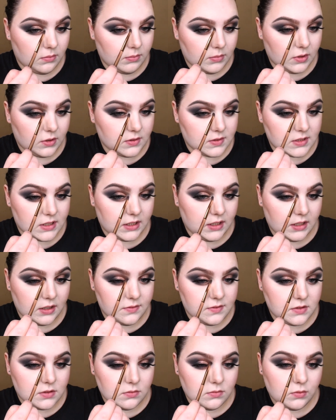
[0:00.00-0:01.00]
because I
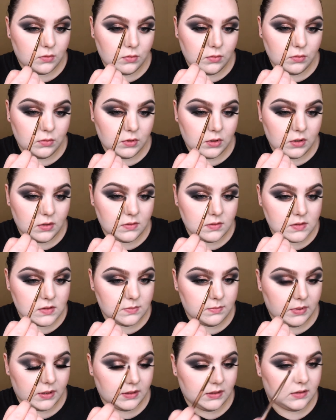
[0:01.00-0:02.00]
have some cool tones,
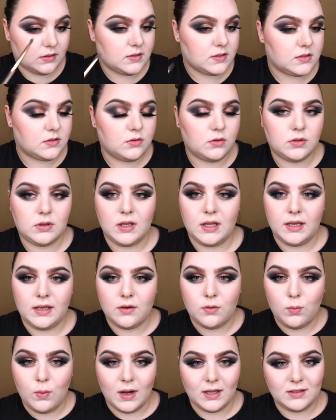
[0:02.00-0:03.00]
but it's not
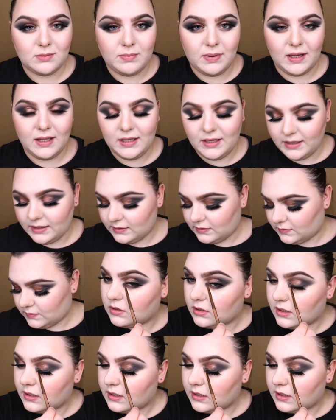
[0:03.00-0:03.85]
like one palette.